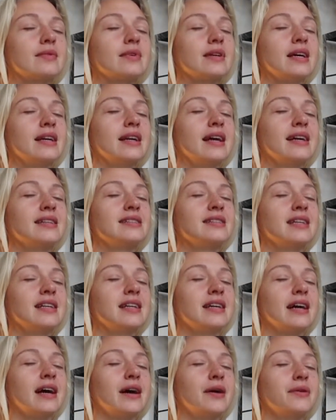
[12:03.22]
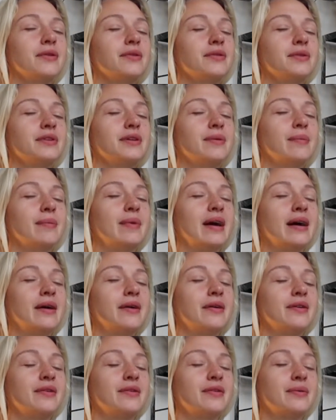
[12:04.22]
and exhaling out through the
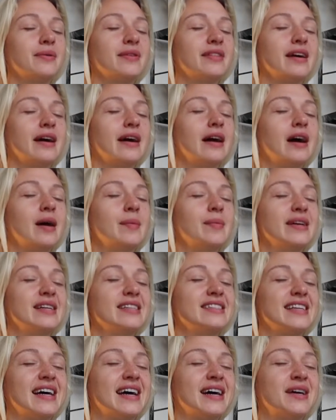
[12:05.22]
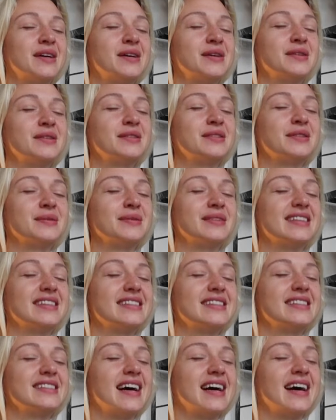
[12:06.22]
mouth with a humming sound or with a
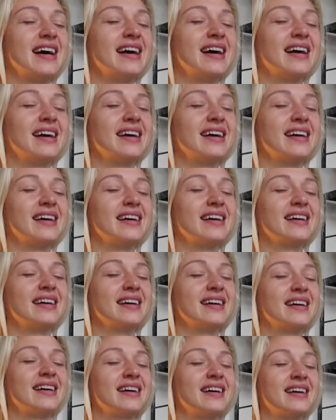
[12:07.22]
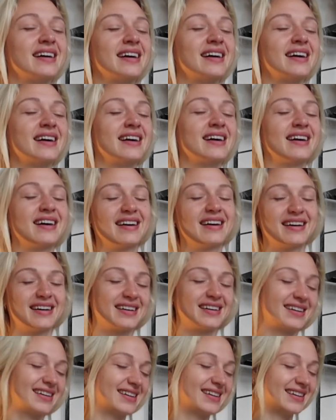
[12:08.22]
sigh.
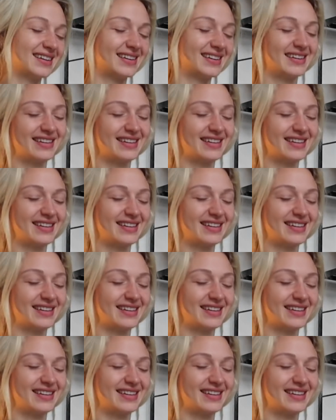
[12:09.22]
Let's